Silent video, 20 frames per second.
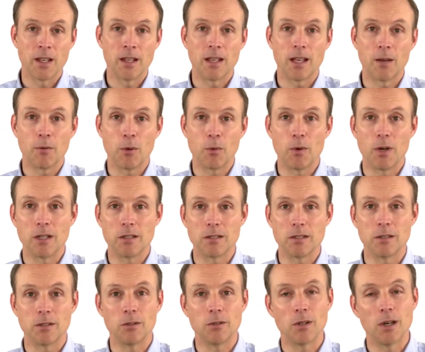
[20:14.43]
And we want
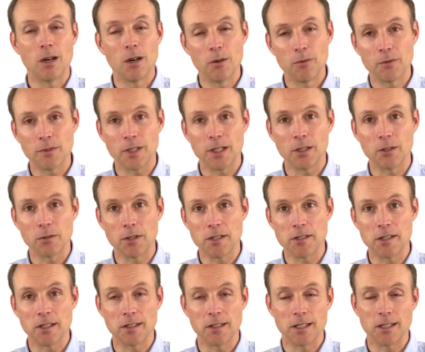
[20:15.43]
to hopefully
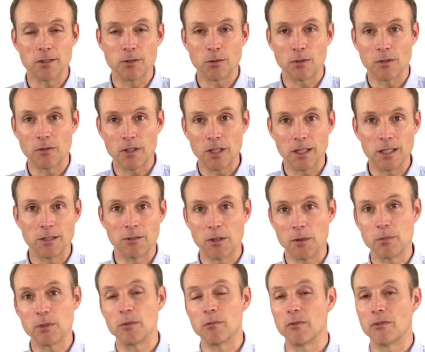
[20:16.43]
increasingly sort of clear
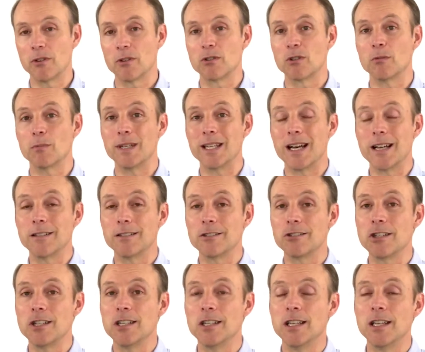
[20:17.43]
up some of our
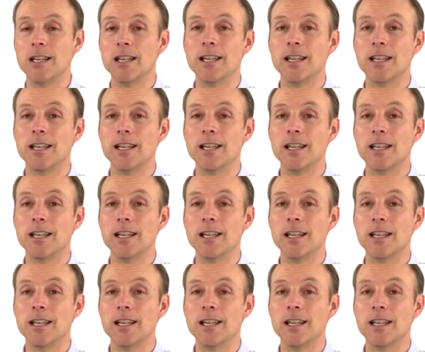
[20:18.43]
terminology